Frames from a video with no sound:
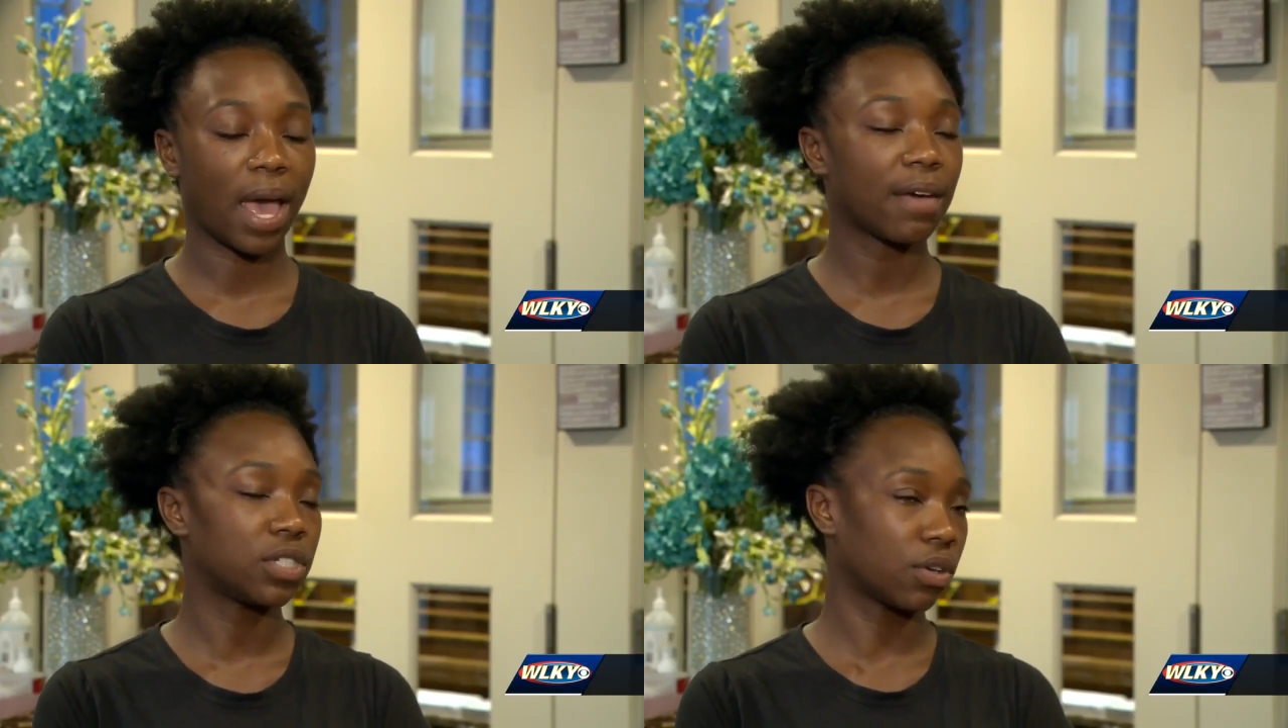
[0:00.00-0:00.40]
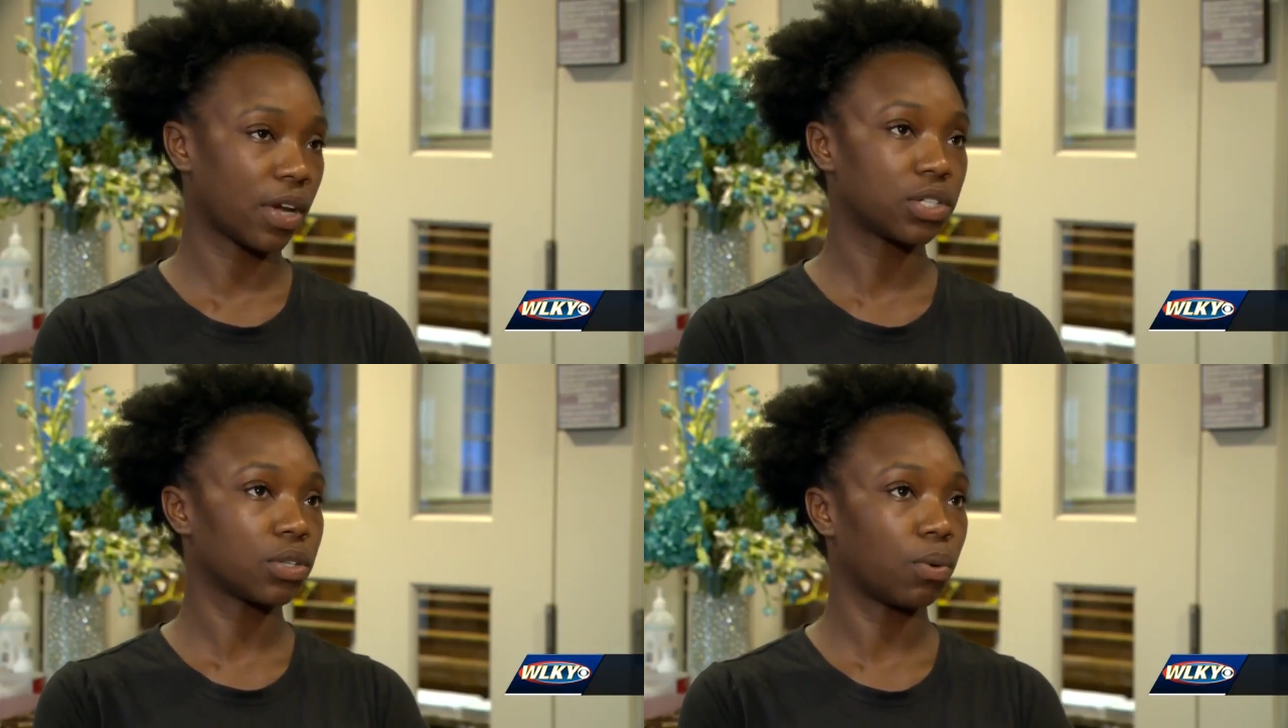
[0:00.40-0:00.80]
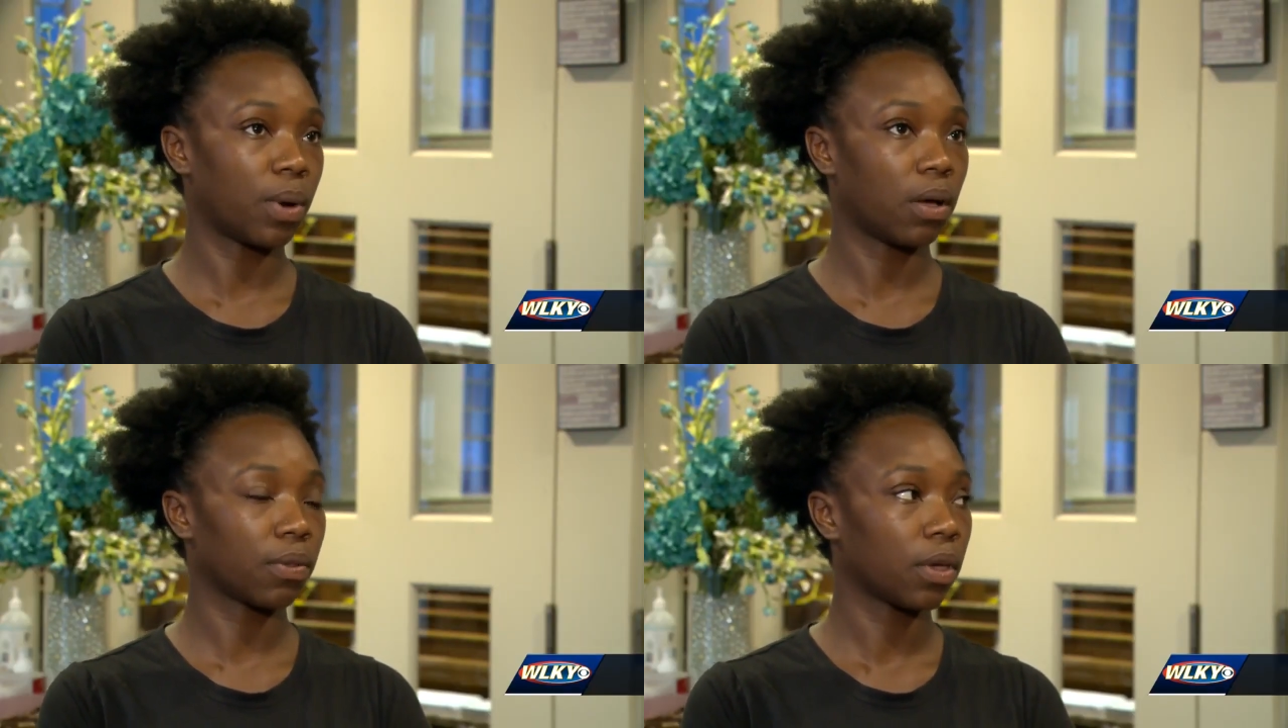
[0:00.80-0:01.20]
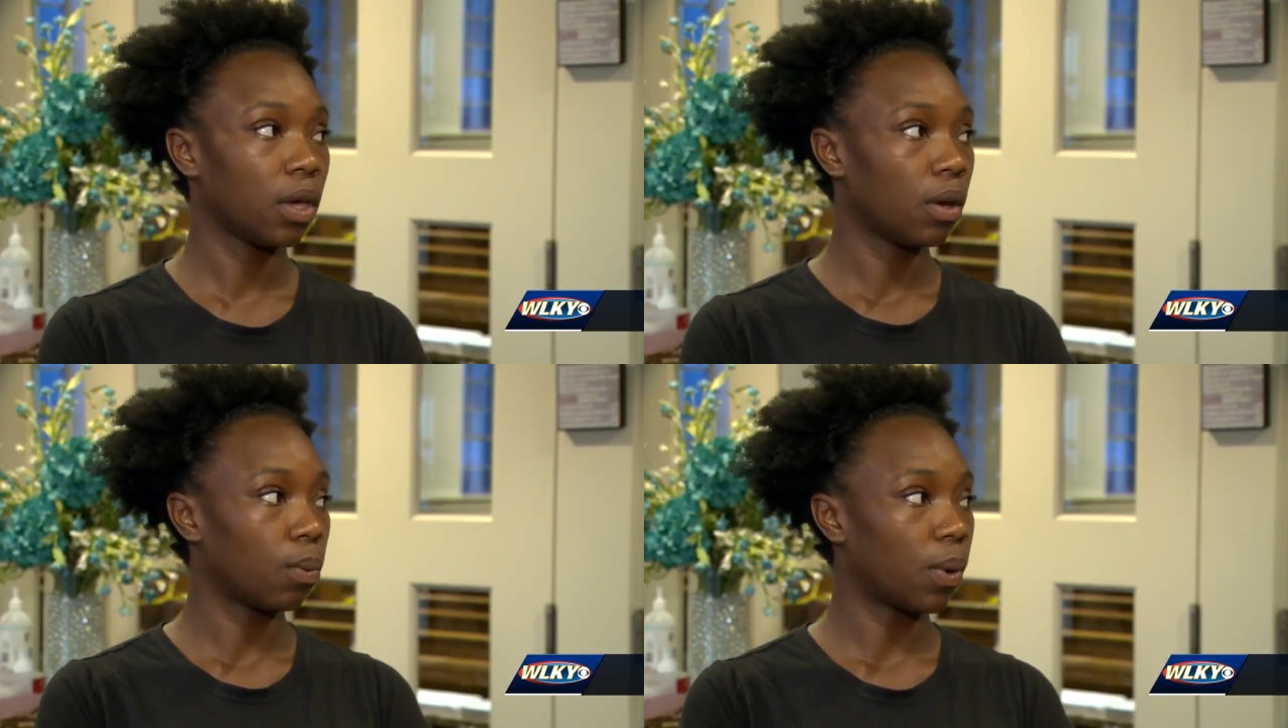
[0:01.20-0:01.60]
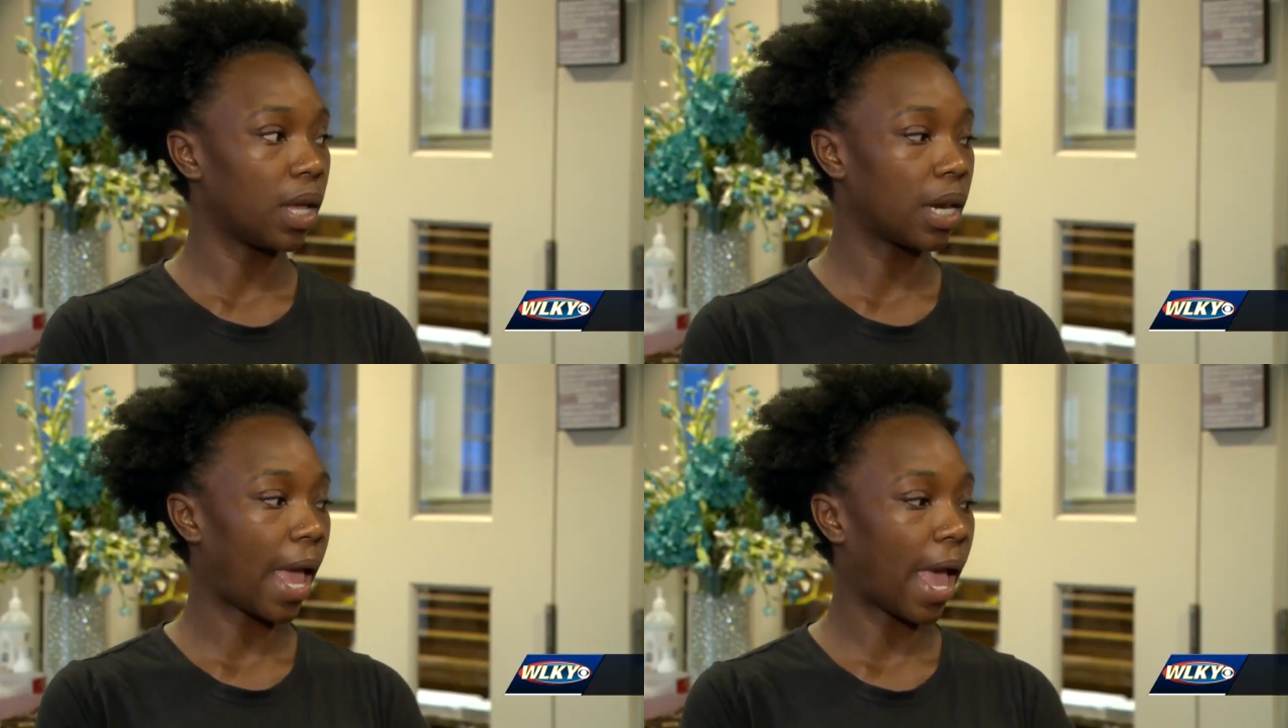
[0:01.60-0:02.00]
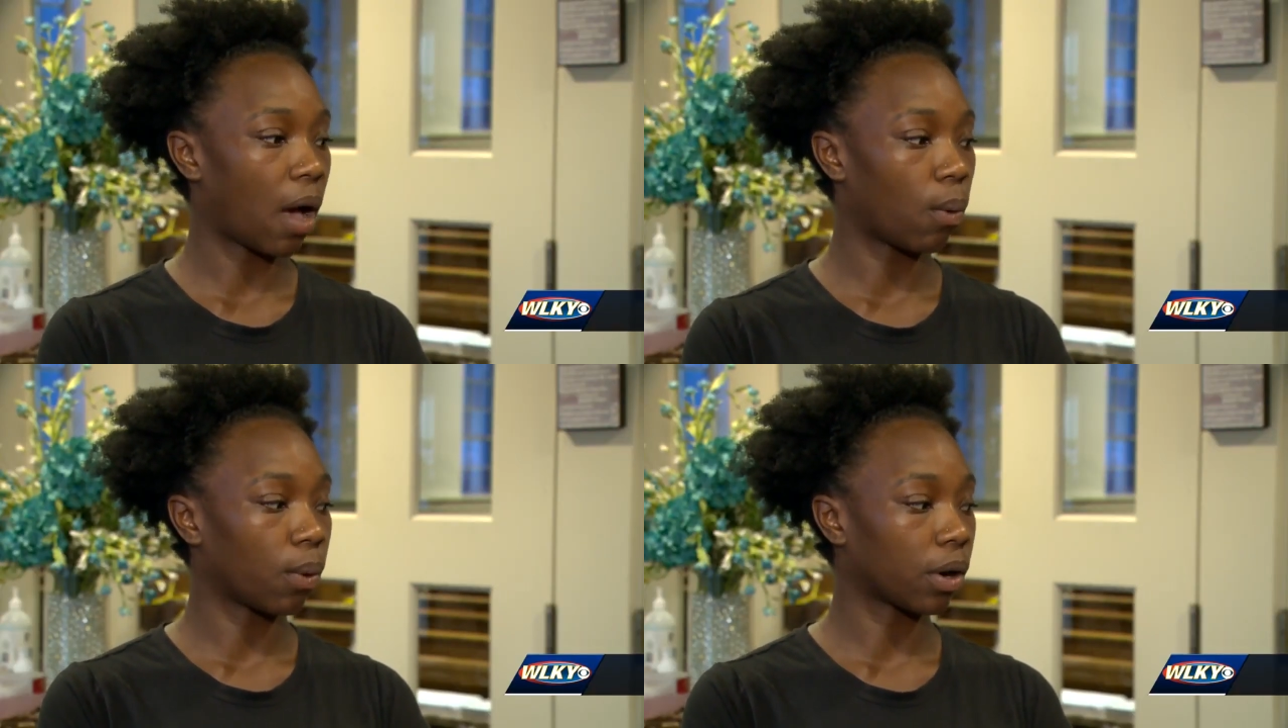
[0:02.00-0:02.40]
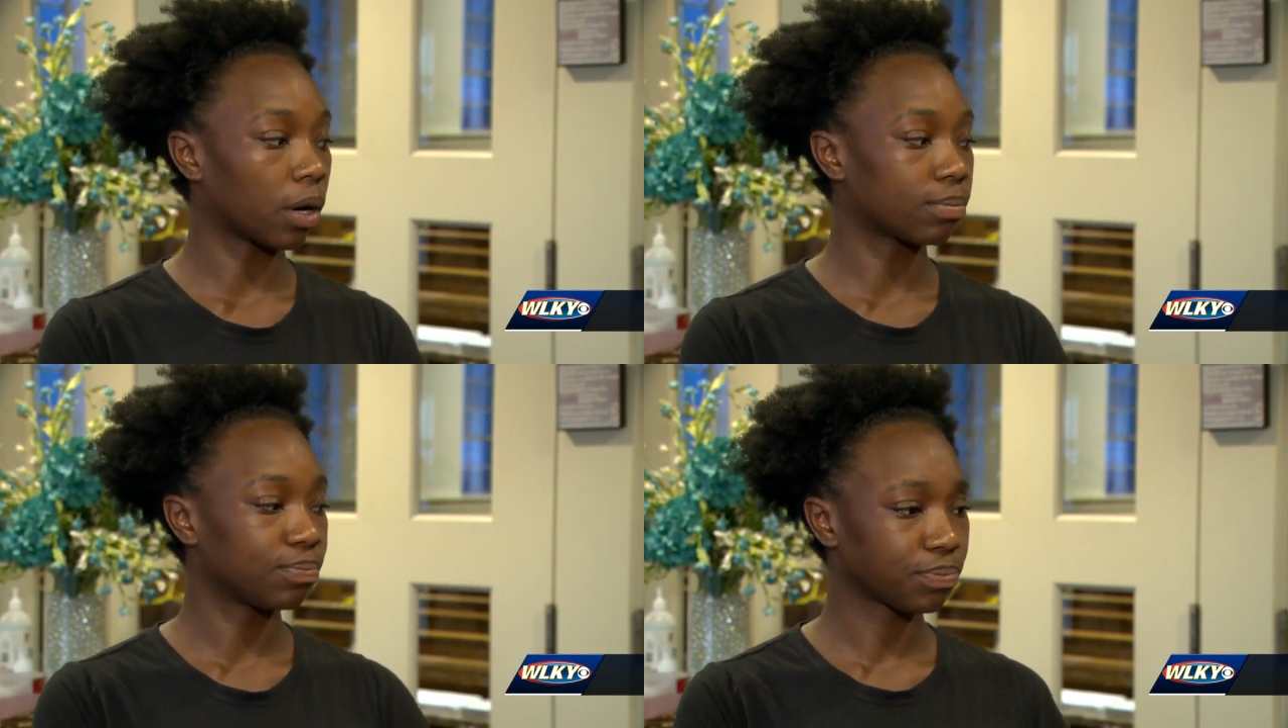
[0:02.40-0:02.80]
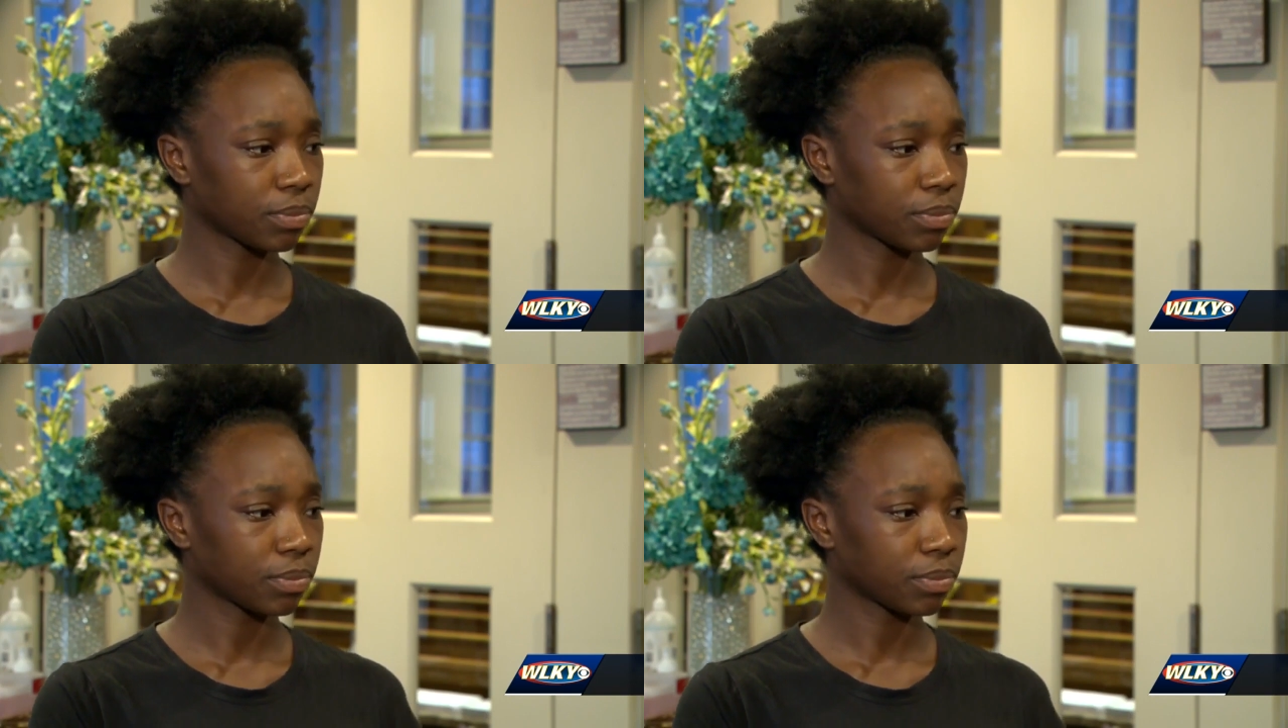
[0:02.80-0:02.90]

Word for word: have generational wealth when our